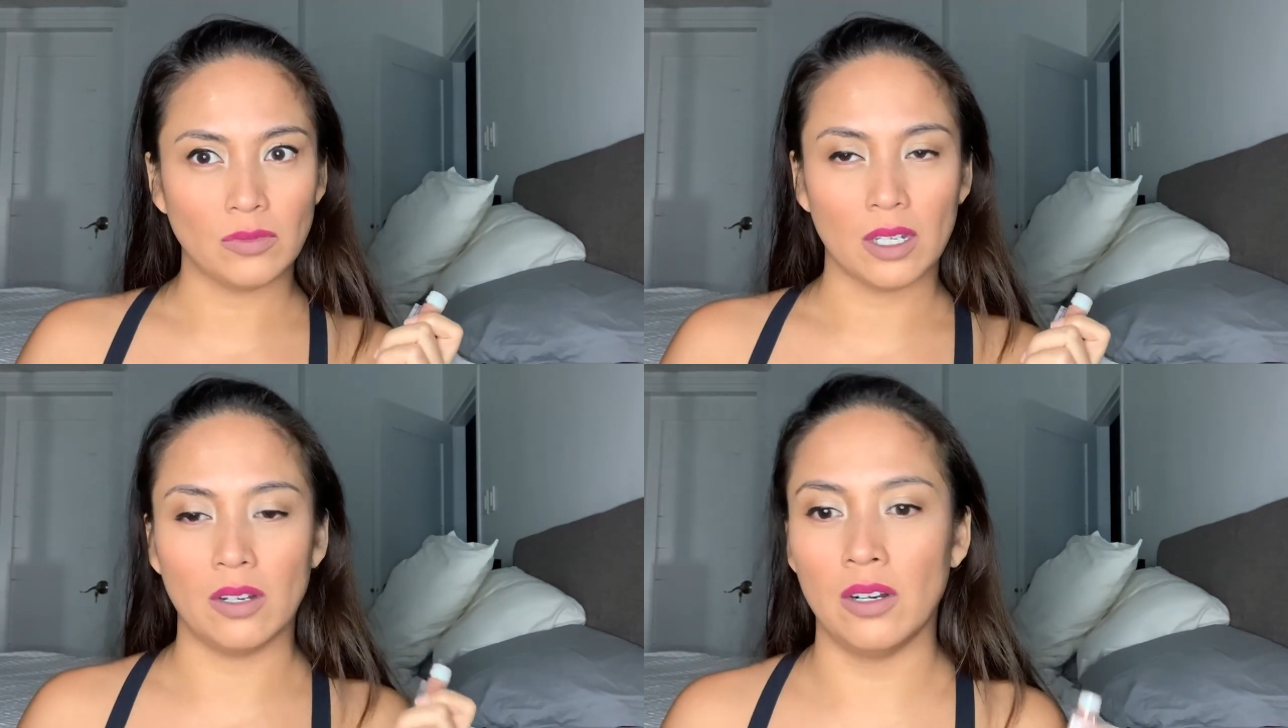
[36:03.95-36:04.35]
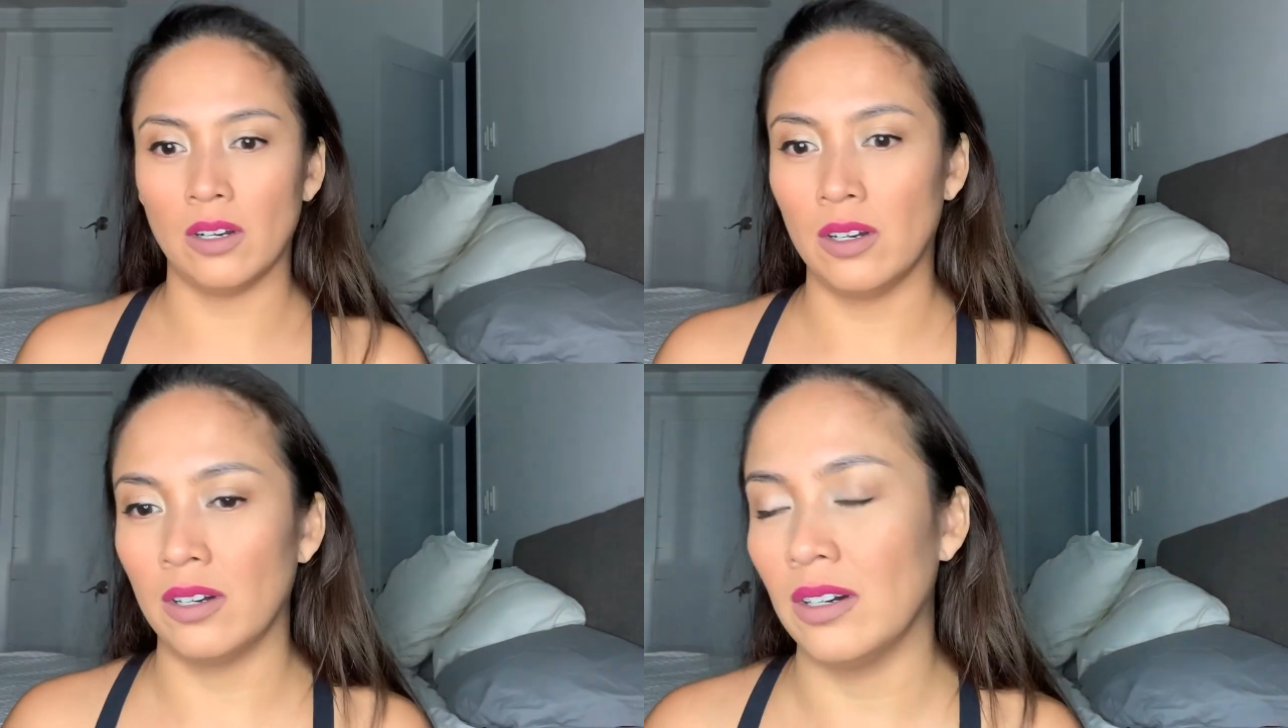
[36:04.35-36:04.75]

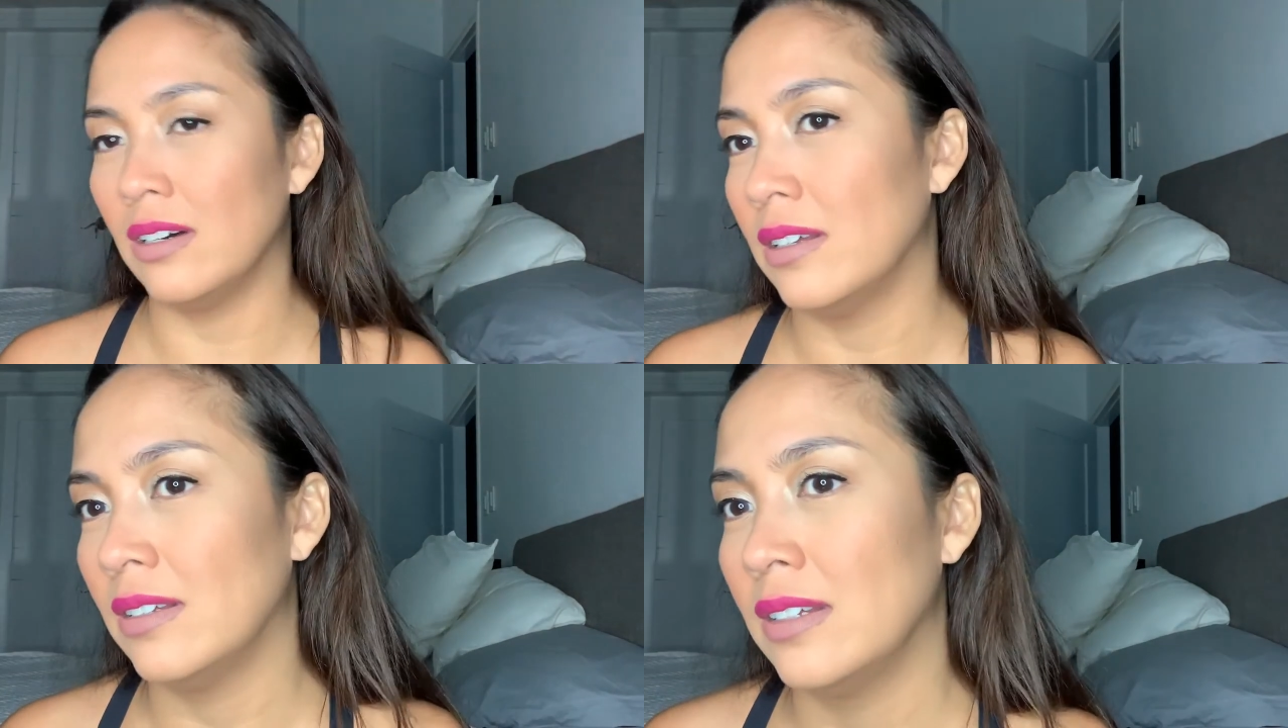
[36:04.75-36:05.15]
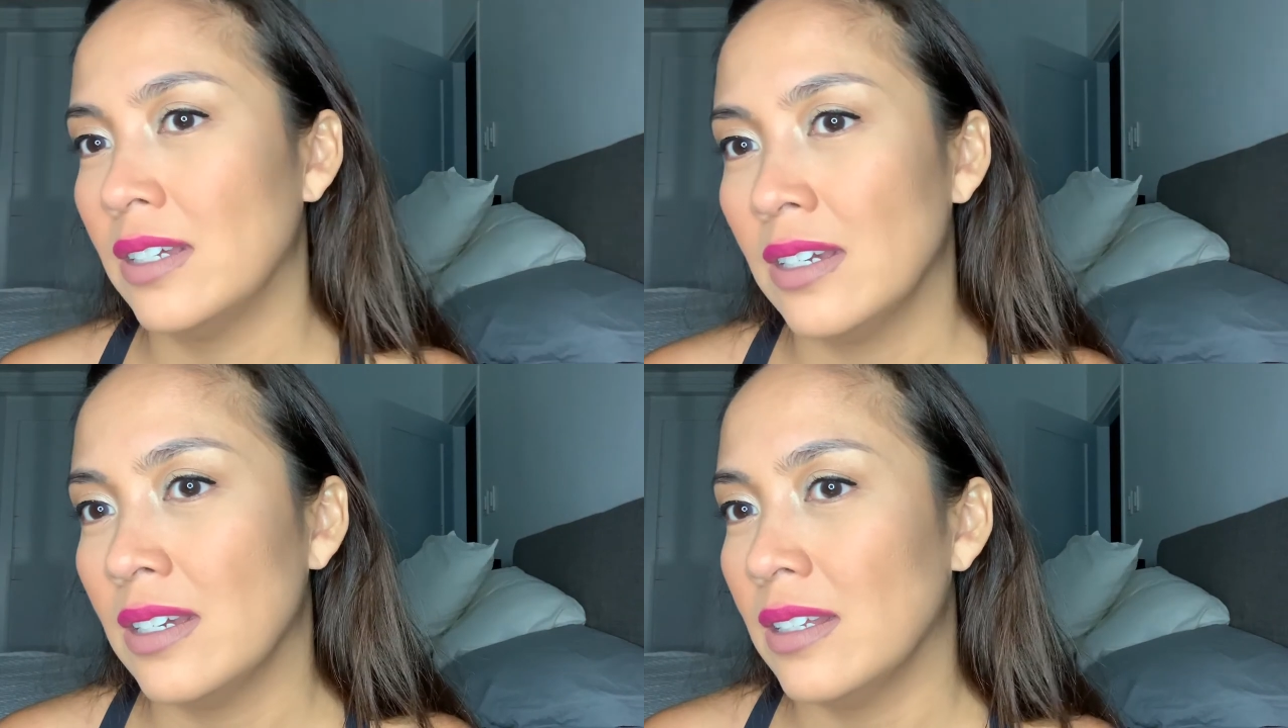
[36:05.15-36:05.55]
Oh,
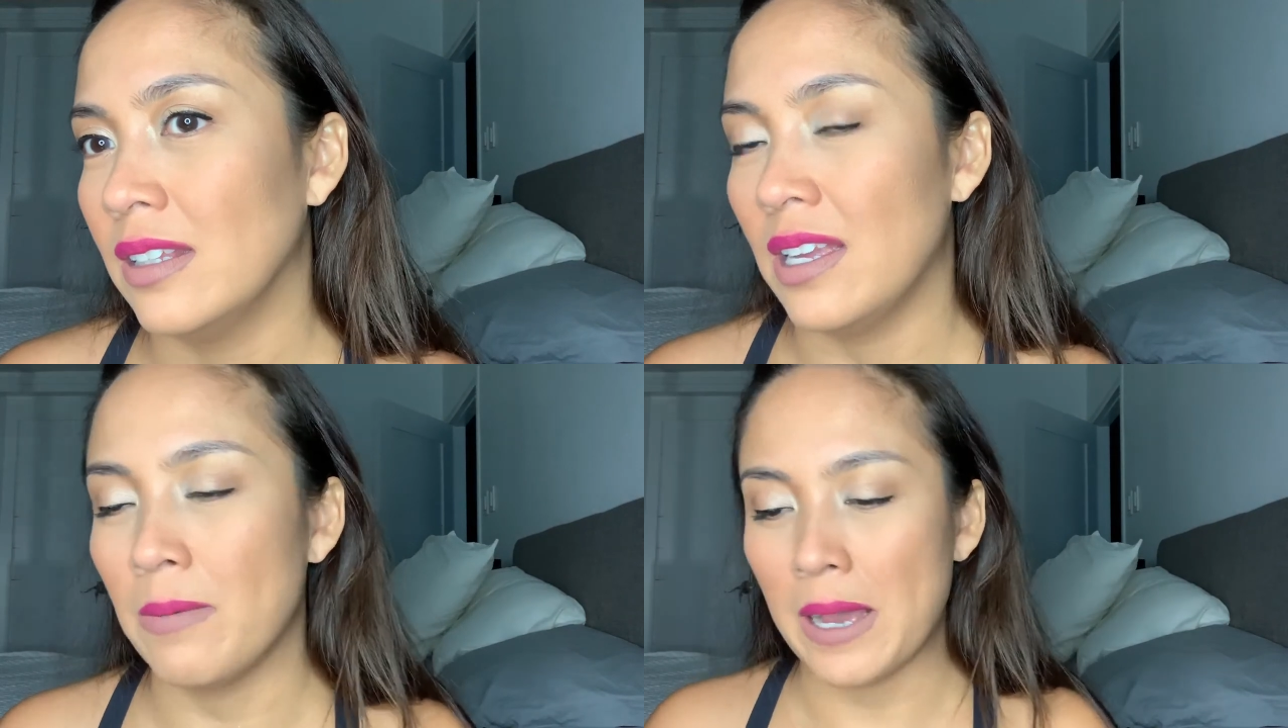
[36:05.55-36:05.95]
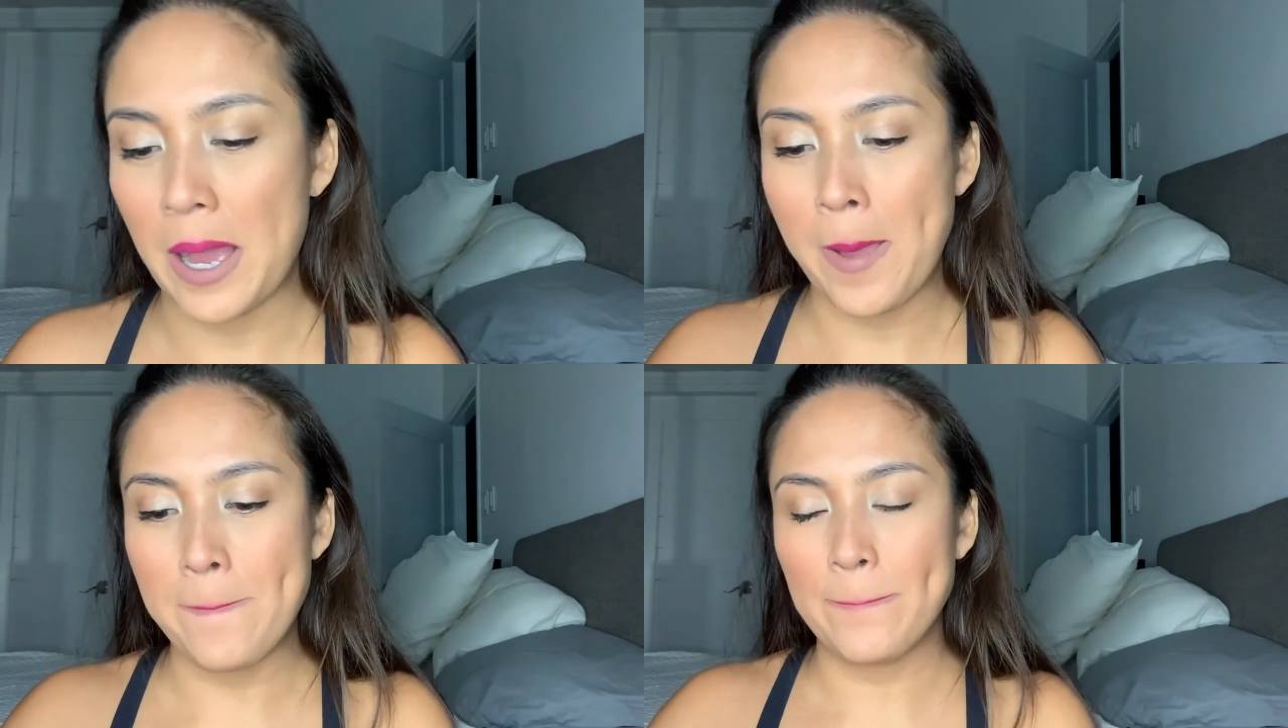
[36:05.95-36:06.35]

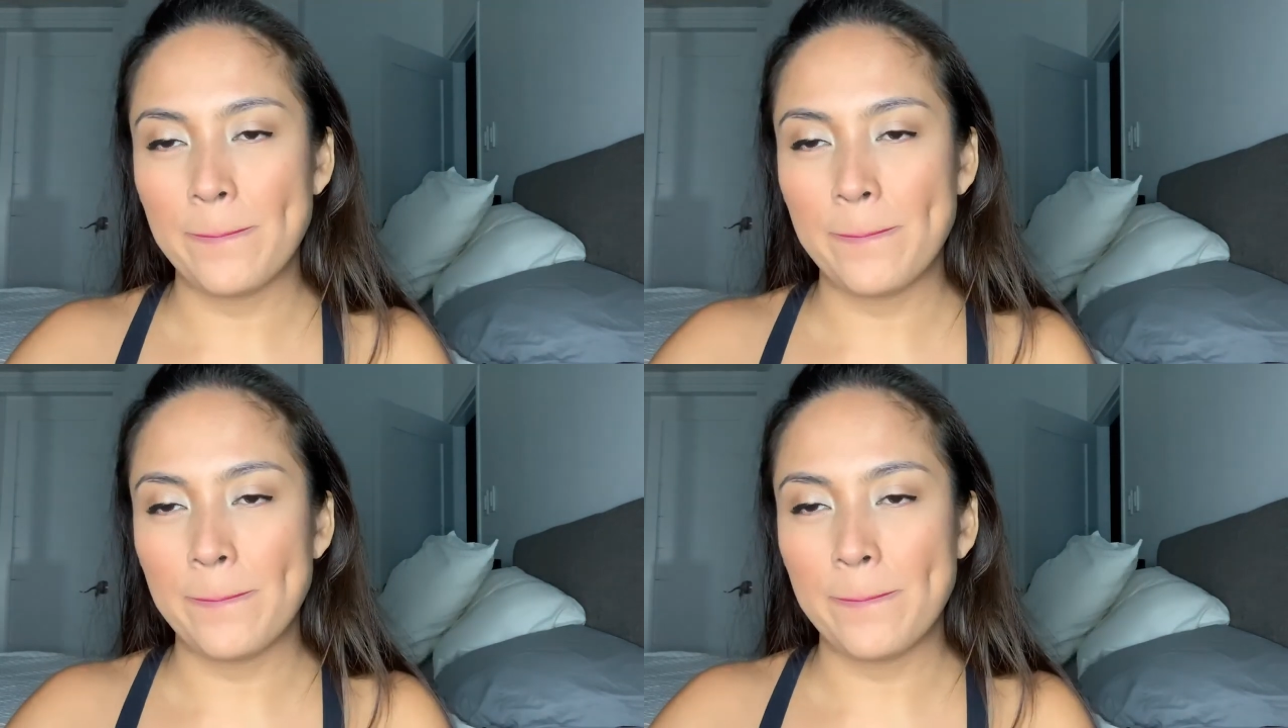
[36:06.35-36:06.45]
diba?